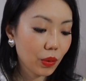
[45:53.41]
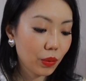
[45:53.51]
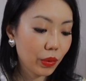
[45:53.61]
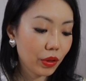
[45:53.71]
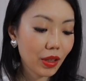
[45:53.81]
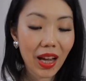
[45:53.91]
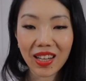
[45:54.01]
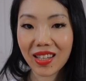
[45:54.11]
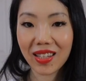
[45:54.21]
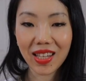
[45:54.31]
with
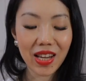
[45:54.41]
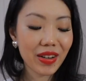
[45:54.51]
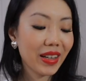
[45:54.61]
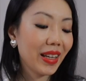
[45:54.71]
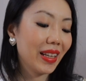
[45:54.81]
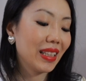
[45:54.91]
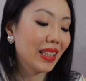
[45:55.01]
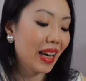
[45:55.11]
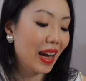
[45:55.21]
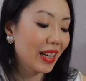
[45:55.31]
taxes here in
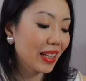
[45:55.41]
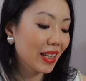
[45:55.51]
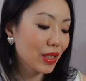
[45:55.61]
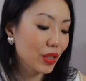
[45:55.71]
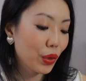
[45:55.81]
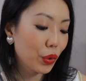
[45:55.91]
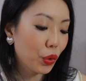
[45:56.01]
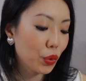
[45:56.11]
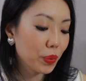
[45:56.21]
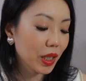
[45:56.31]
Canada. So,
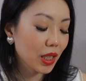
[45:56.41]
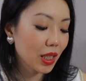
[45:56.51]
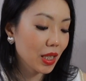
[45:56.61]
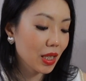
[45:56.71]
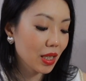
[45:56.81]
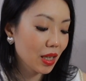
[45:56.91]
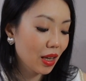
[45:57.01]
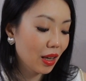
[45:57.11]
oh my goodness.